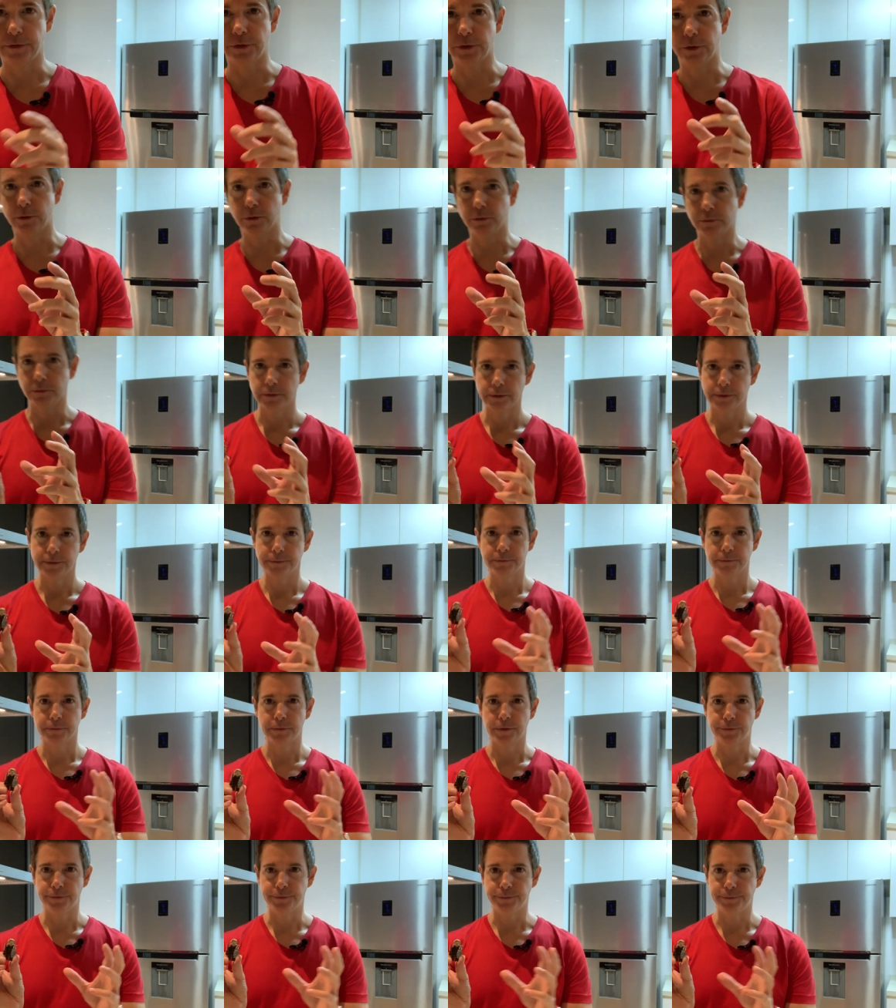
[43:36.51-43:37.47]
you
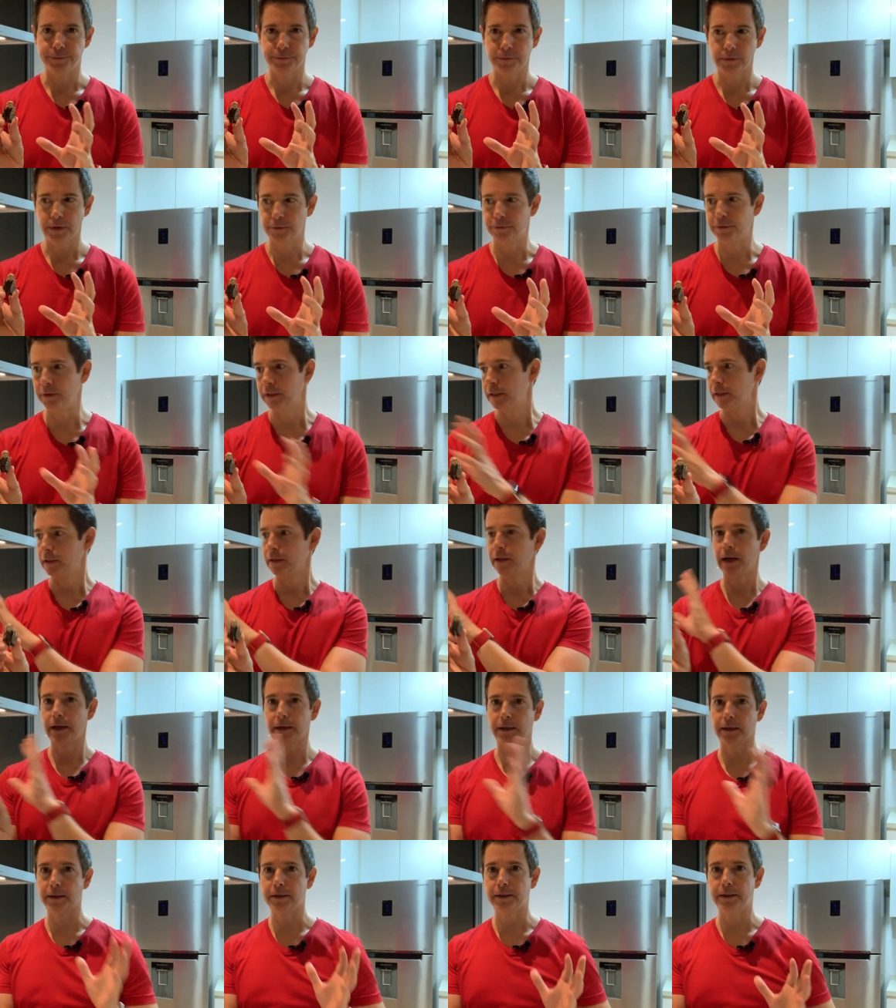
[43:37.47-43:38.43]
if you didn't
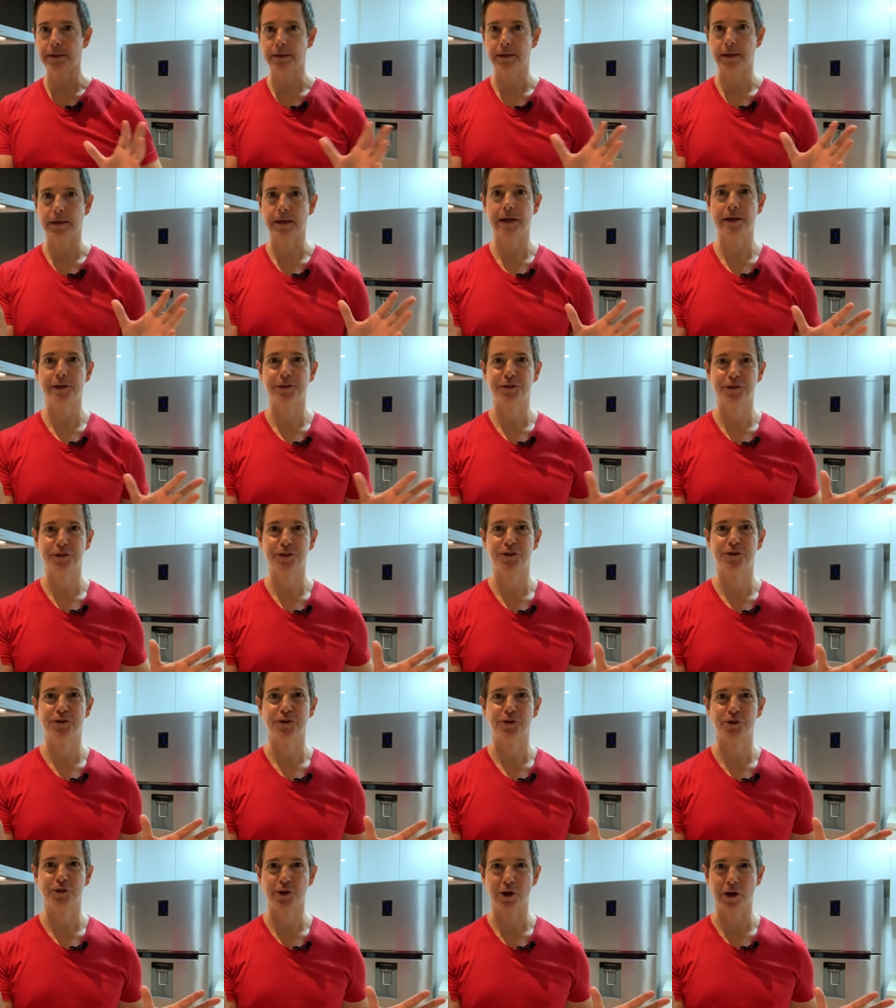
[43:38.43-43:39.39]
like anything else
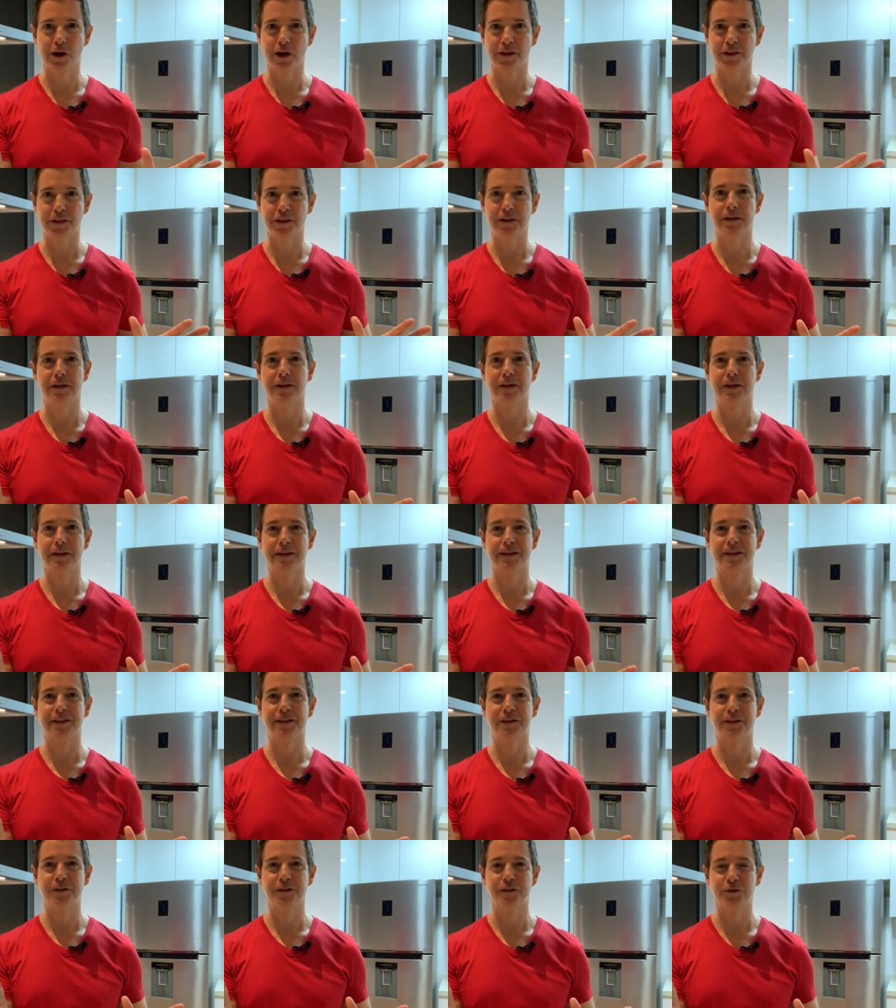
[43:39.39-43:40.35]
that you saw in the,
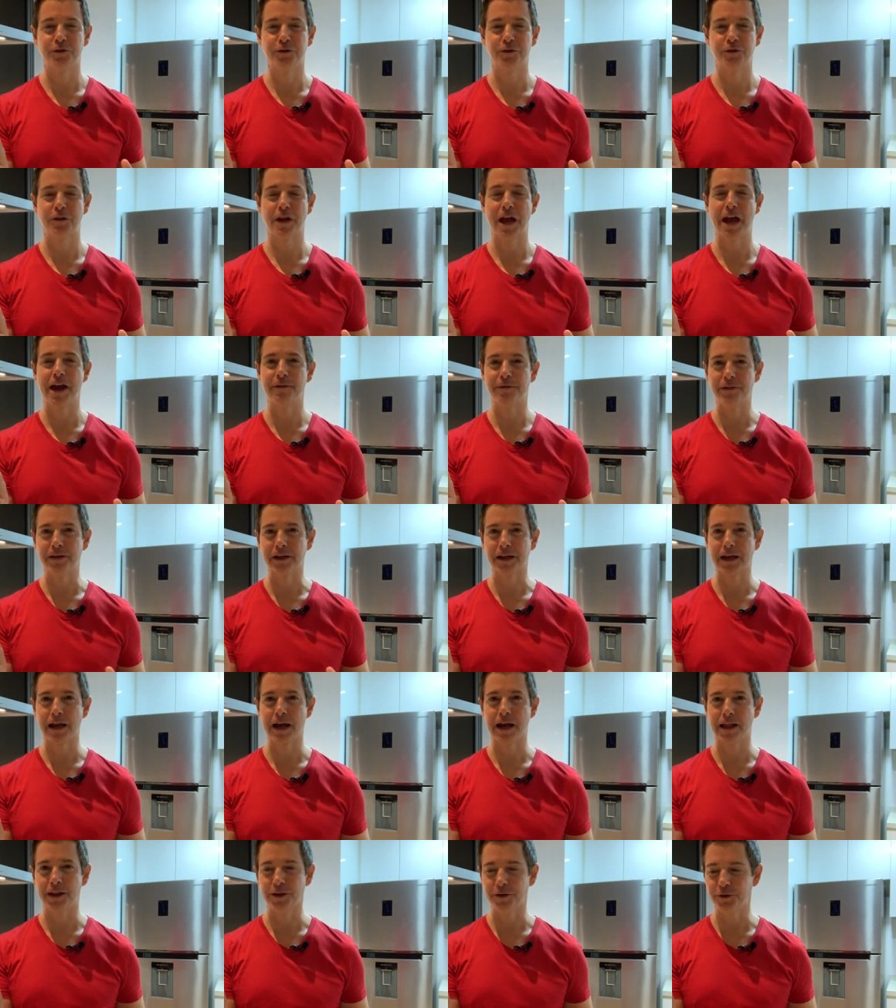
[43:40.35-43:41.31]
the advent
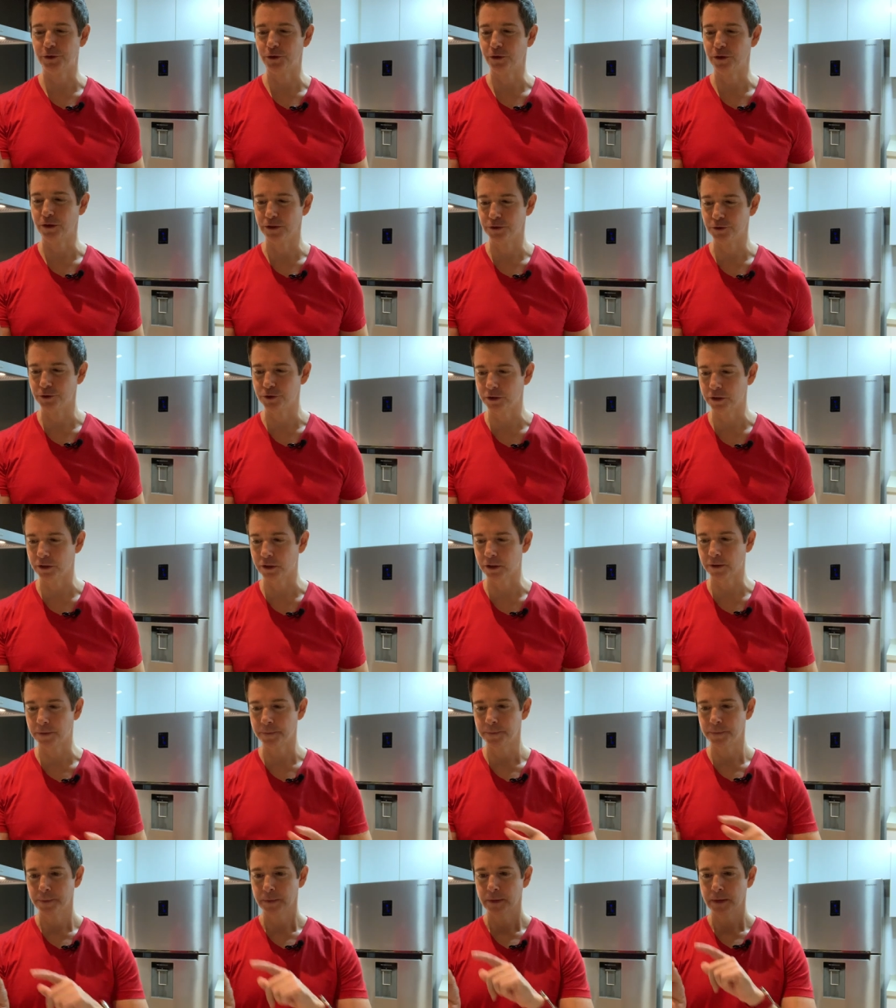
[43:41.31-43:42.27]
calendar this
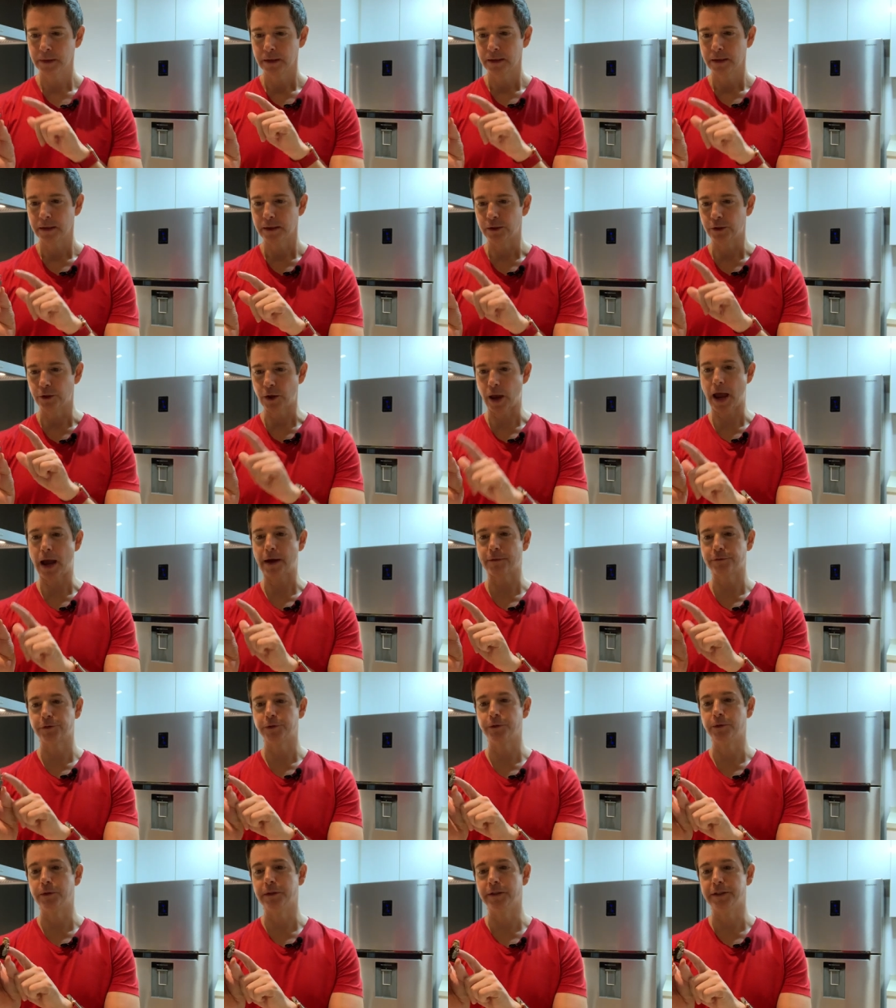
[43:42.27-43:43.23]
year, you have
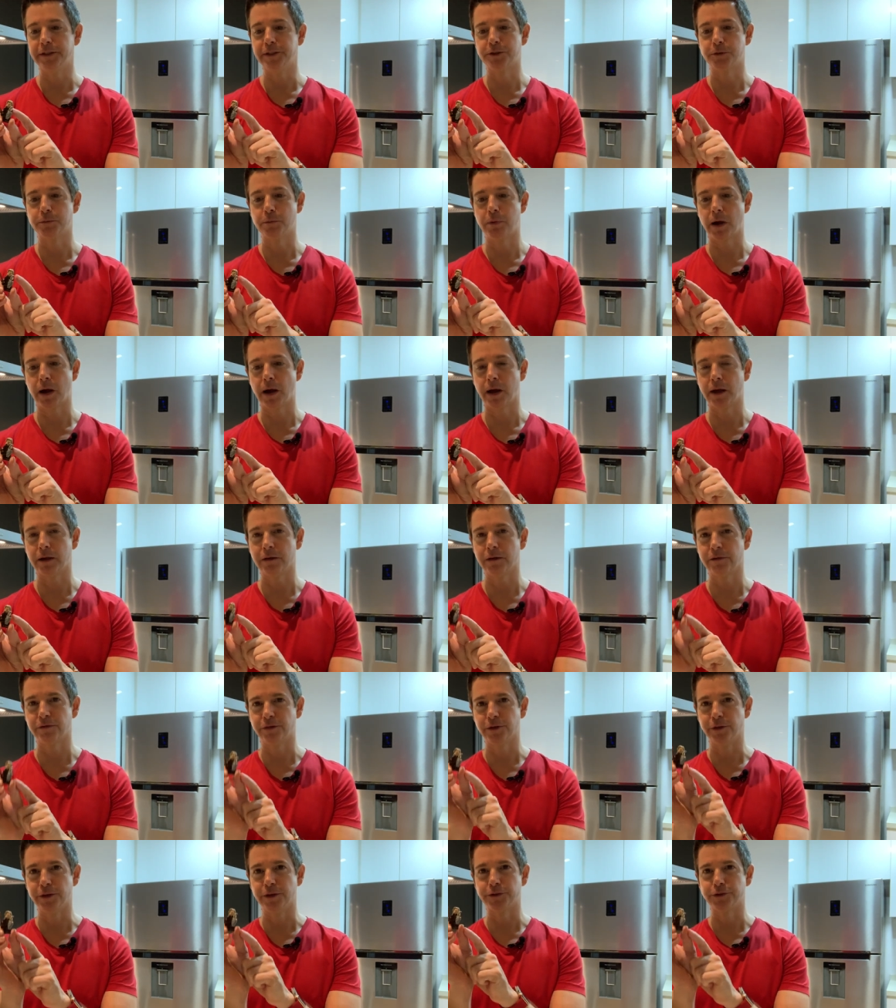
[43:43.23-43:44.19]
to at least buy it
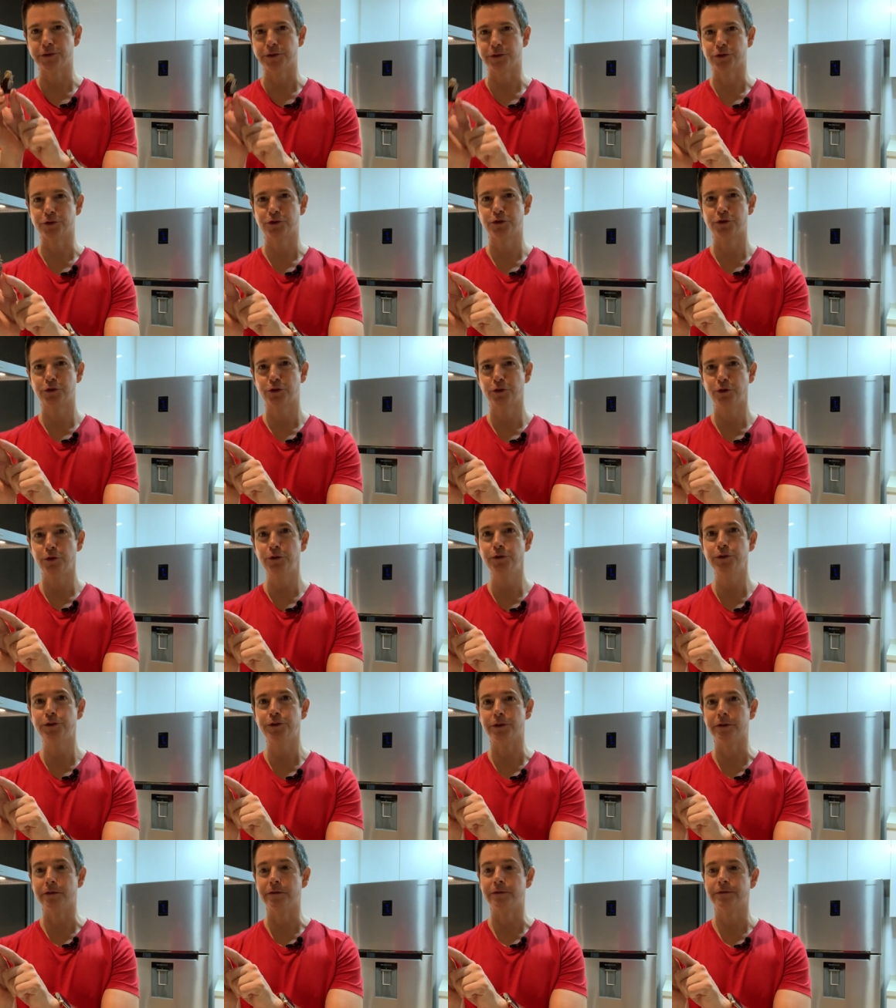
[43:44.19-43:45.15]
for this
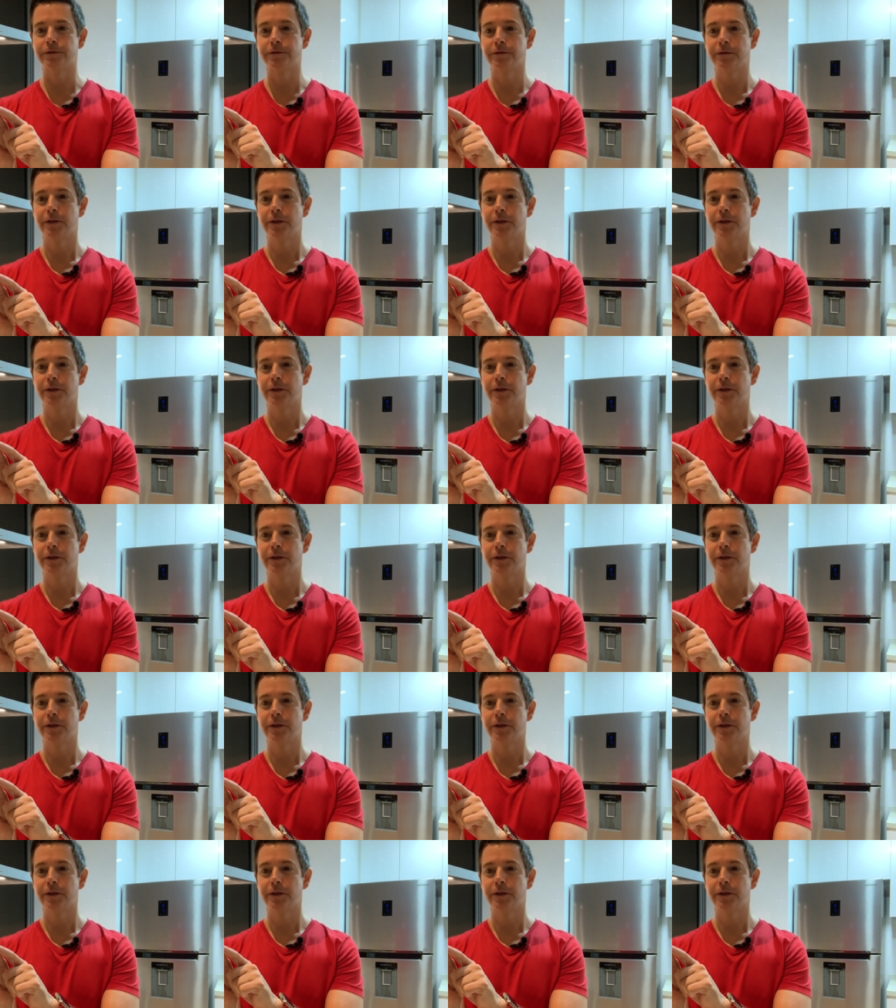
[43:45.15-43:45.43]
exclusive